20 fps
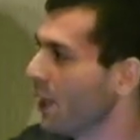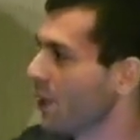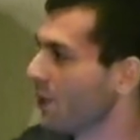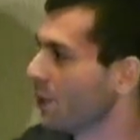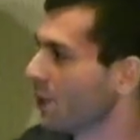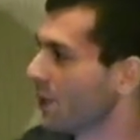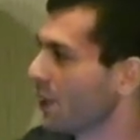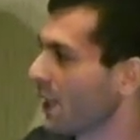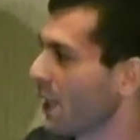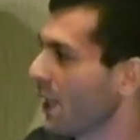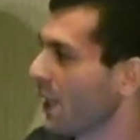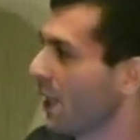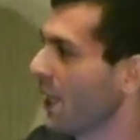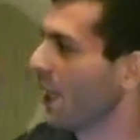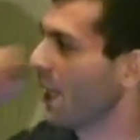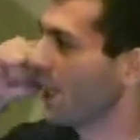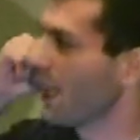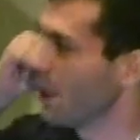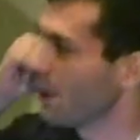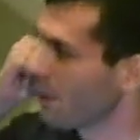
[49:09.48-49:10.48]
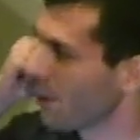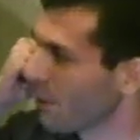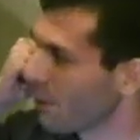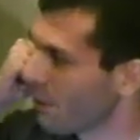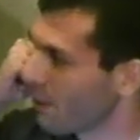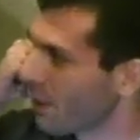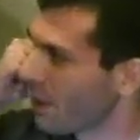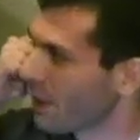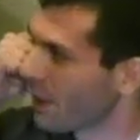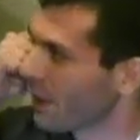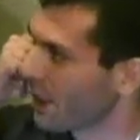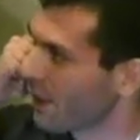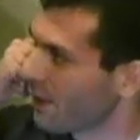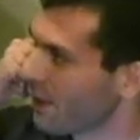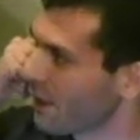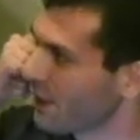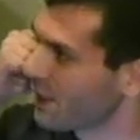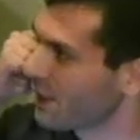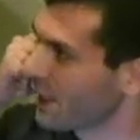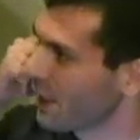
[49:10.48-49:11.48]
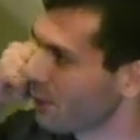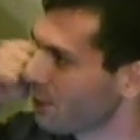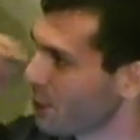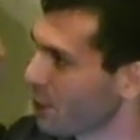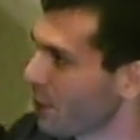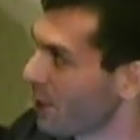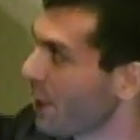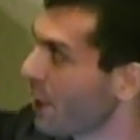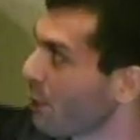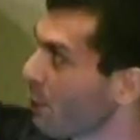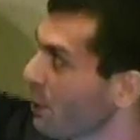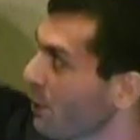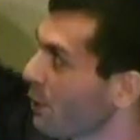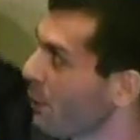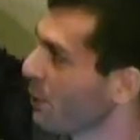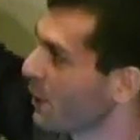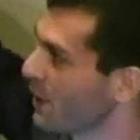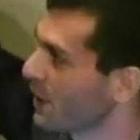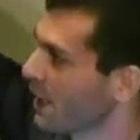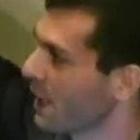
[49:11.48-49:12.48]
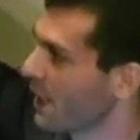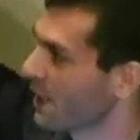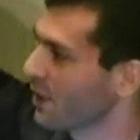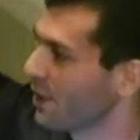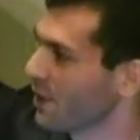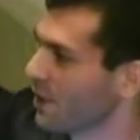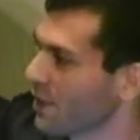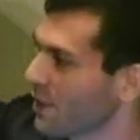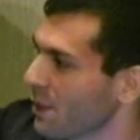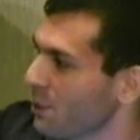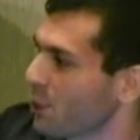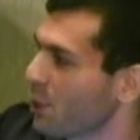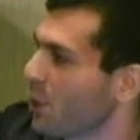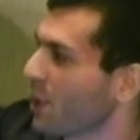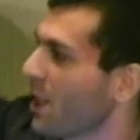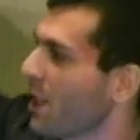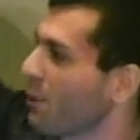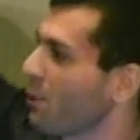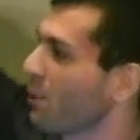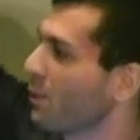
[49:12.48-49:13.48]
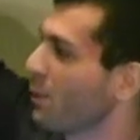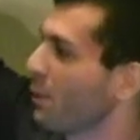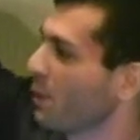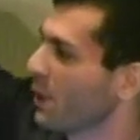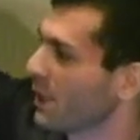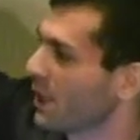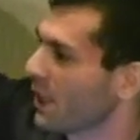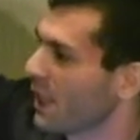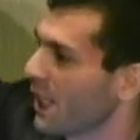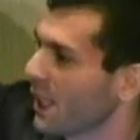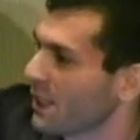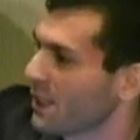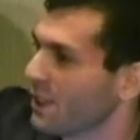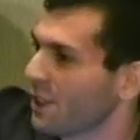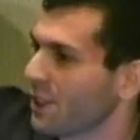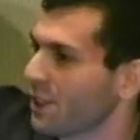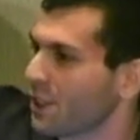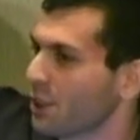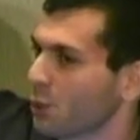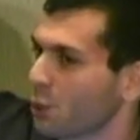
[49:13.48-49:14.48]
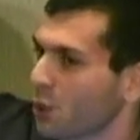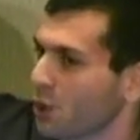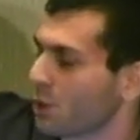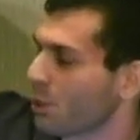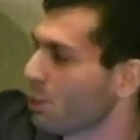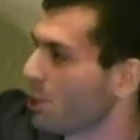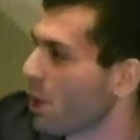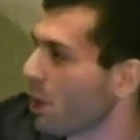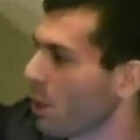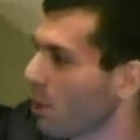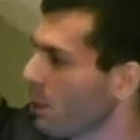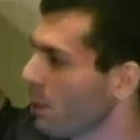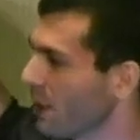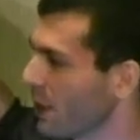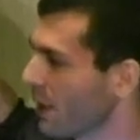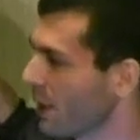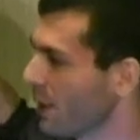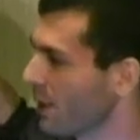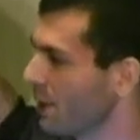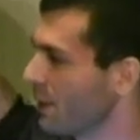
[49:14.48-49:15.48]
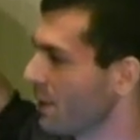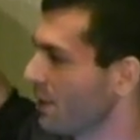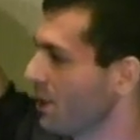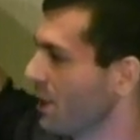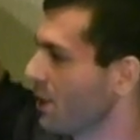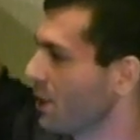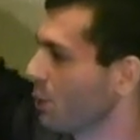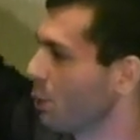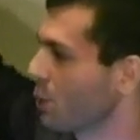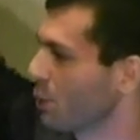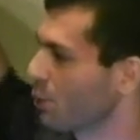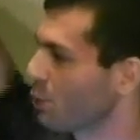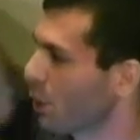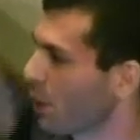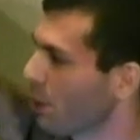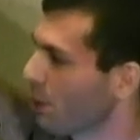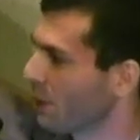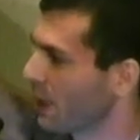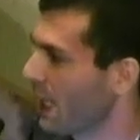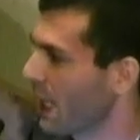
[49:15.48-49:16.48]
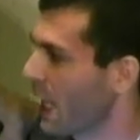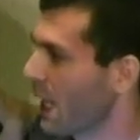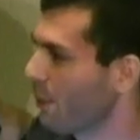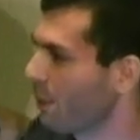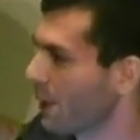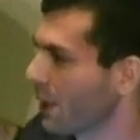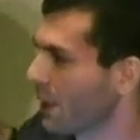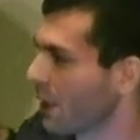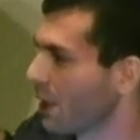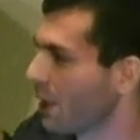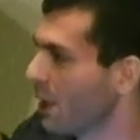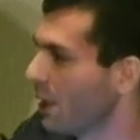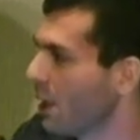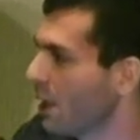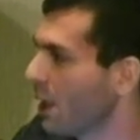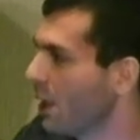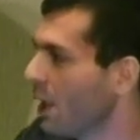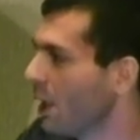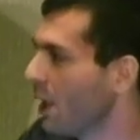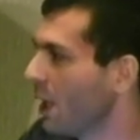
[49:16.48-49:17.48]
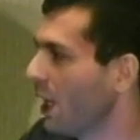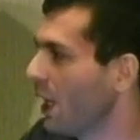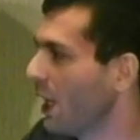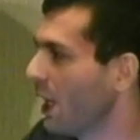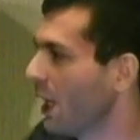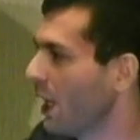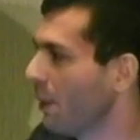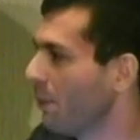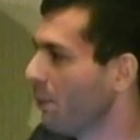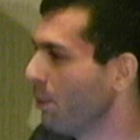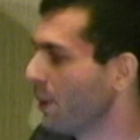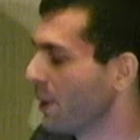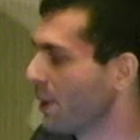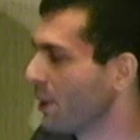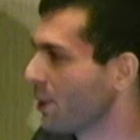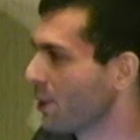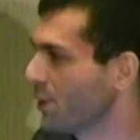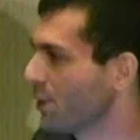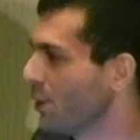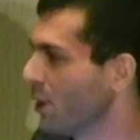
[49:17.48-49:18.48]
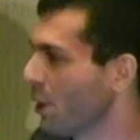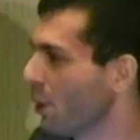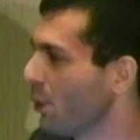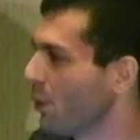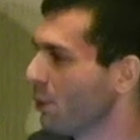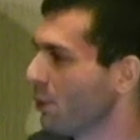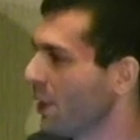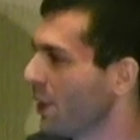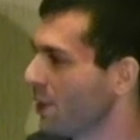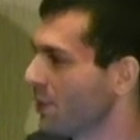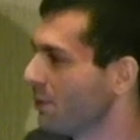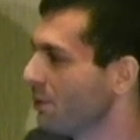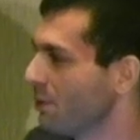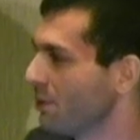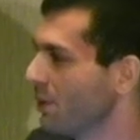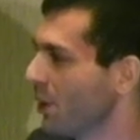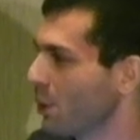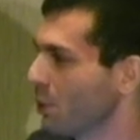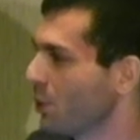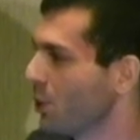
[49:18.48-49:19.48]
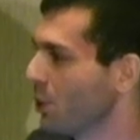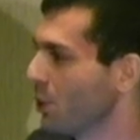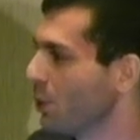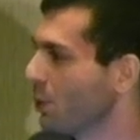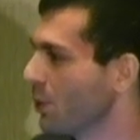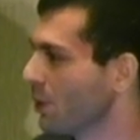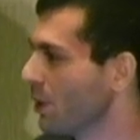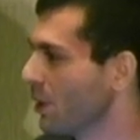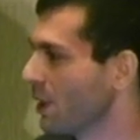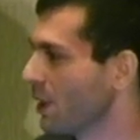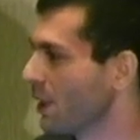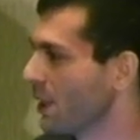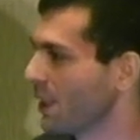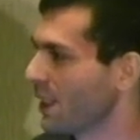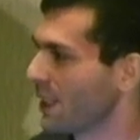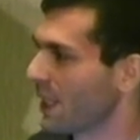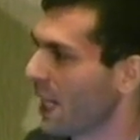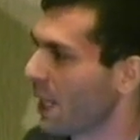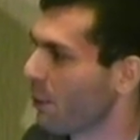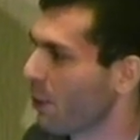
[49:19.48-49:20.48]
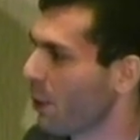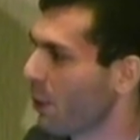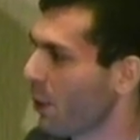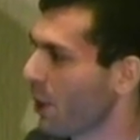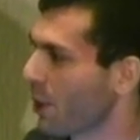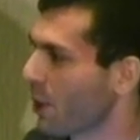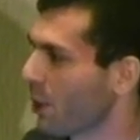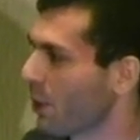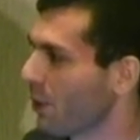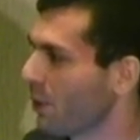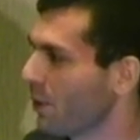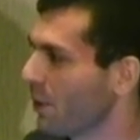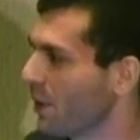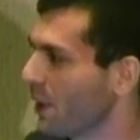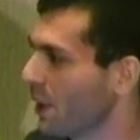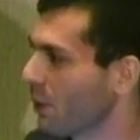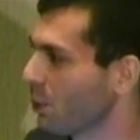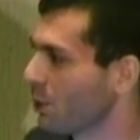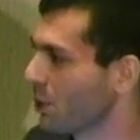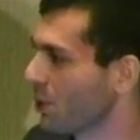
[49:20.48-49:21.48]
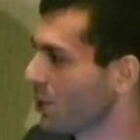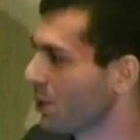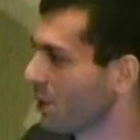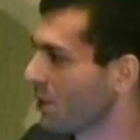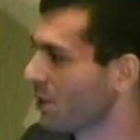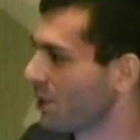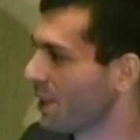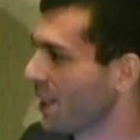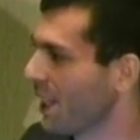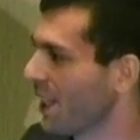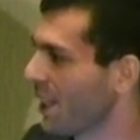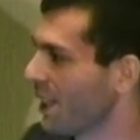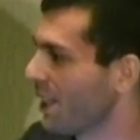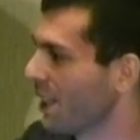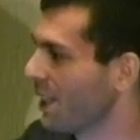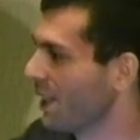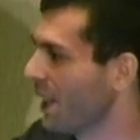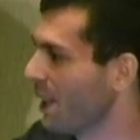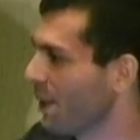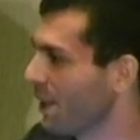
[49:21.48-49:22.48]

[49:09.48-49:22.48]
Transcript: to say, hey, like this seems to inherit from this class and this seems to inherit from this class. This is what's probably happening. But there's no tool that I'm aware of that would just take an